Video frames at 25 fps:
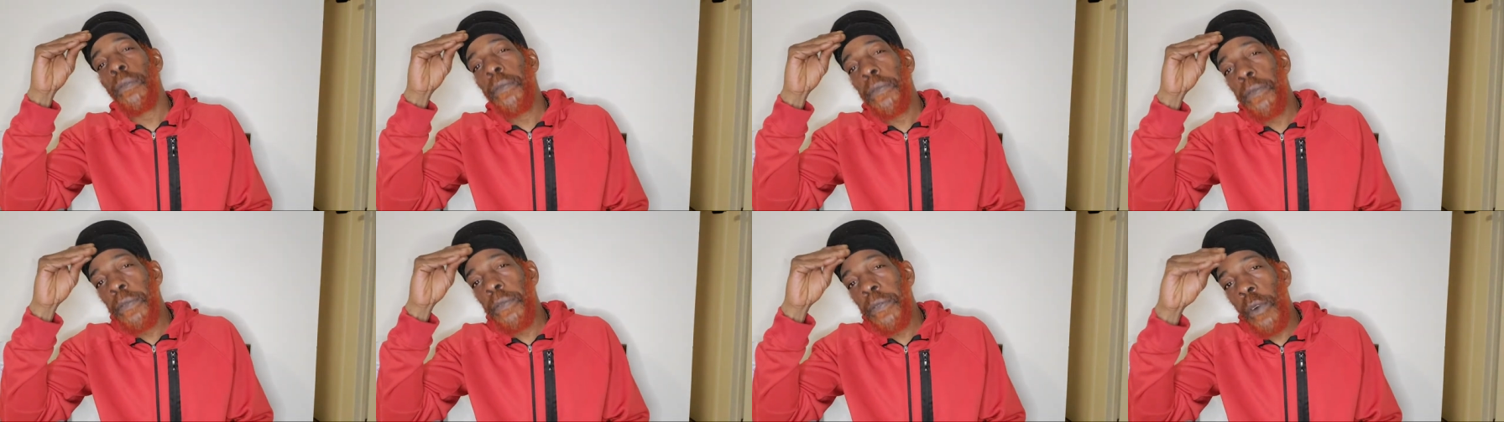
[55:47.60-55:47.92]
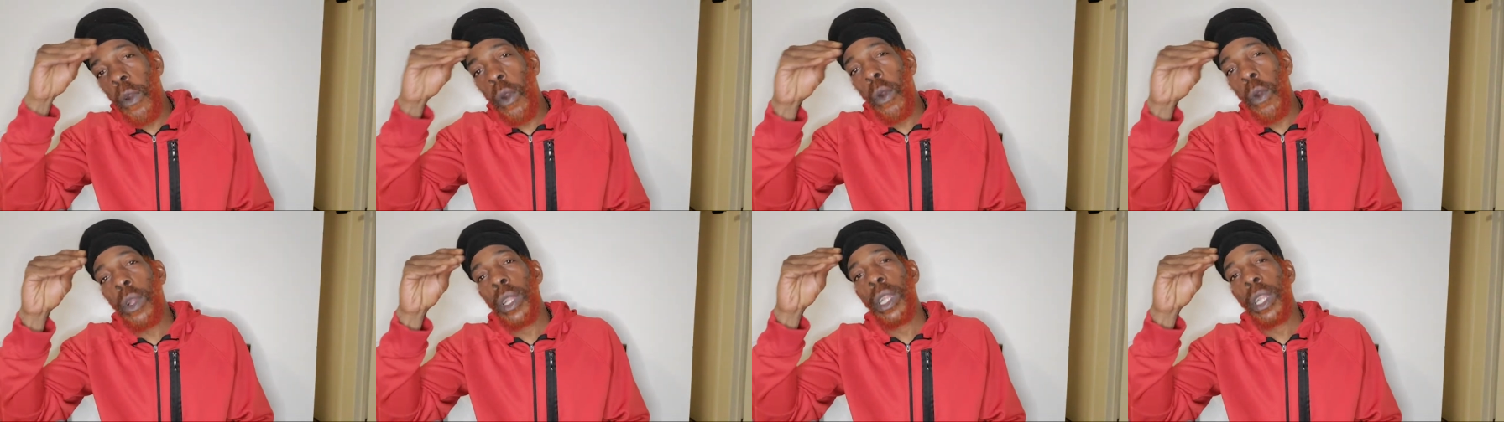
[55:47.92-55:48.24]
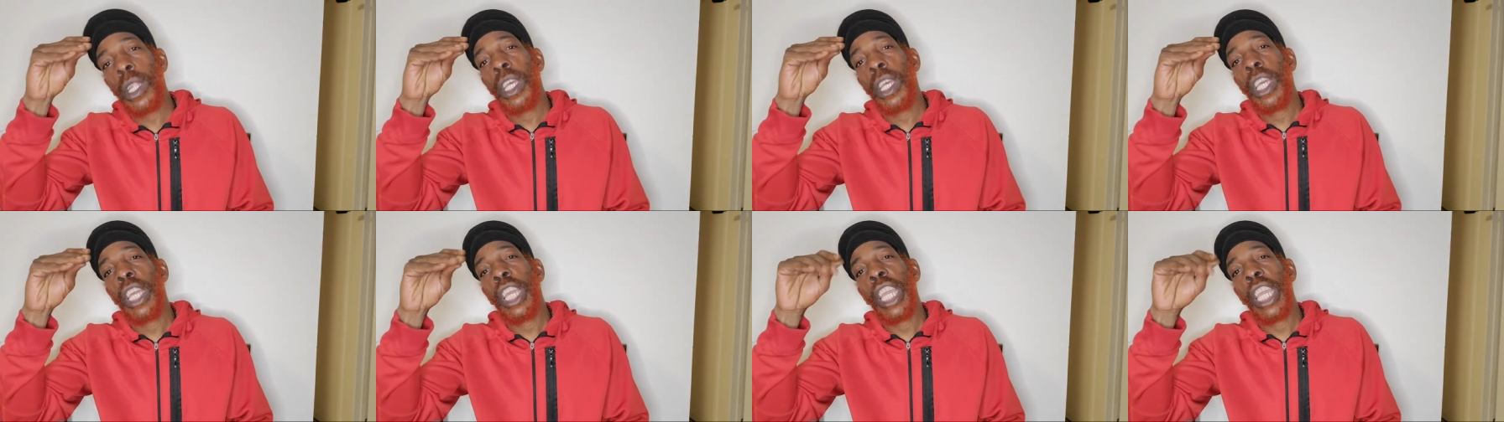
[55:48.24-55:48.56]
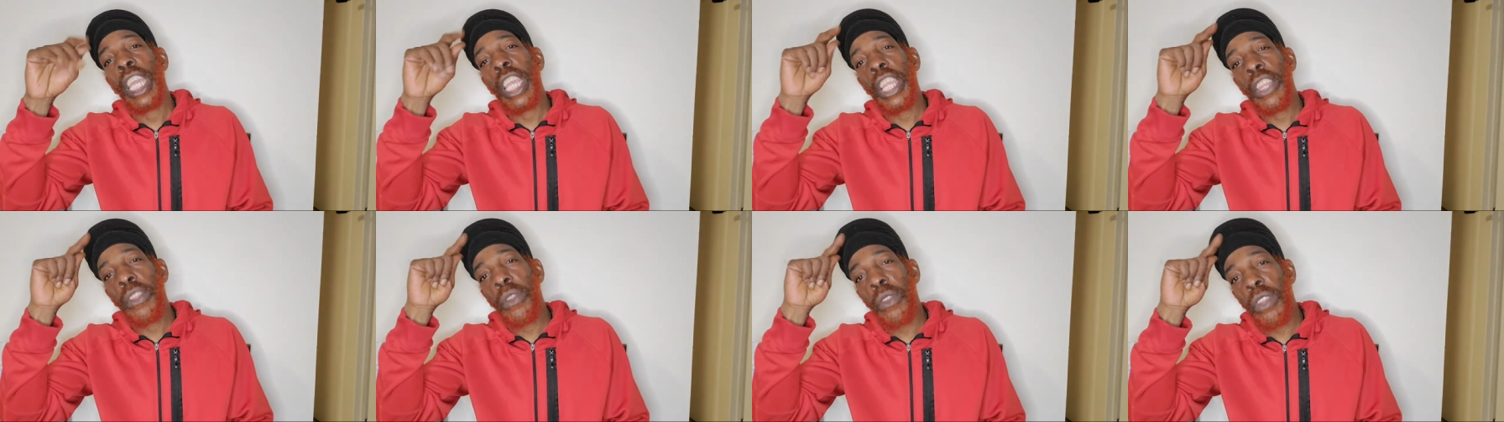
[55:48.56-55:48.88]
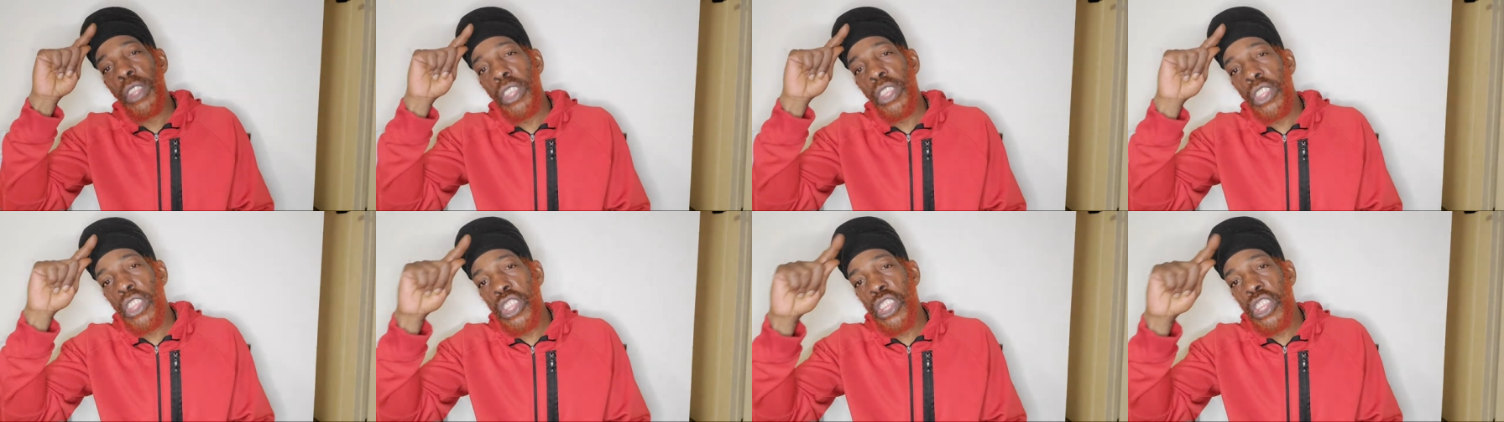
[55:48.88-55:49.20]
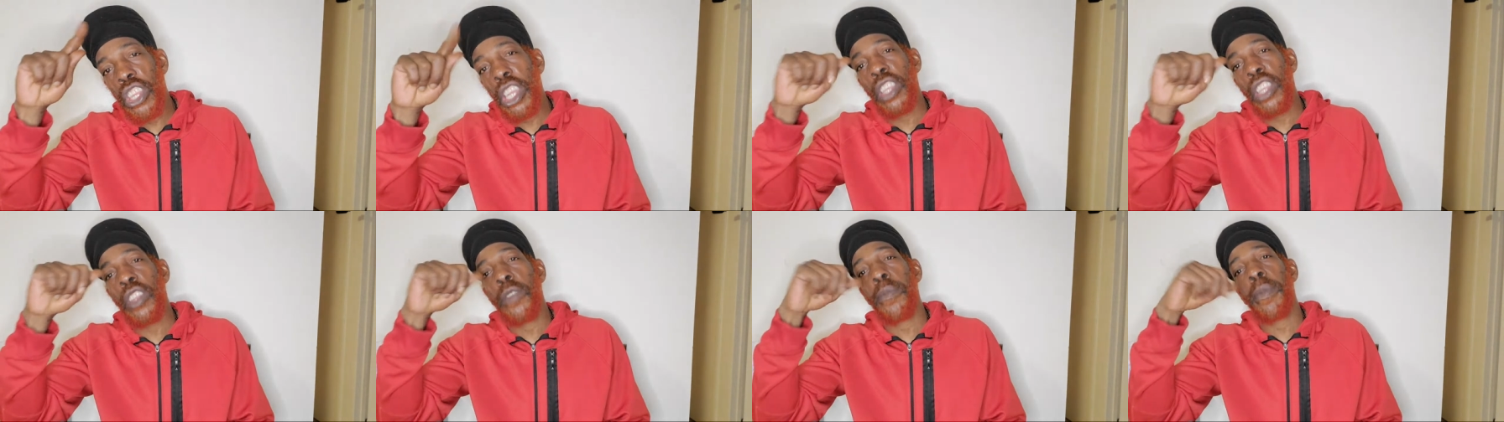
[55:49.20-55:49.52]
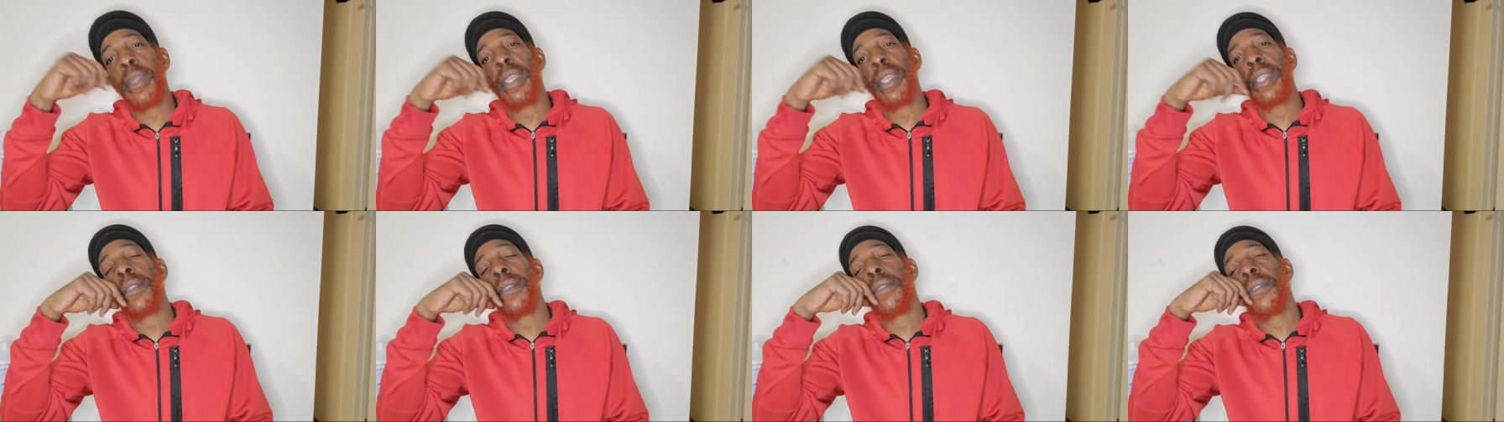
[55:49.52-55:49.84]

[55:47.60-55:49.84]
fall into the judgment.